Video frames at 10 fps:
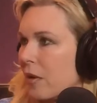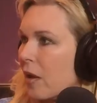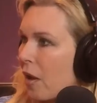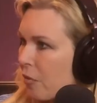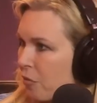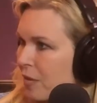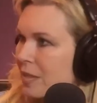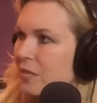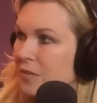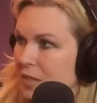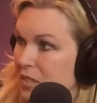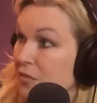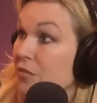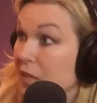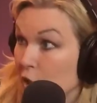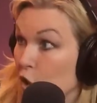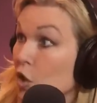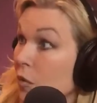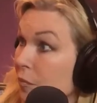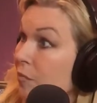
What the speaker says: other things if it's severe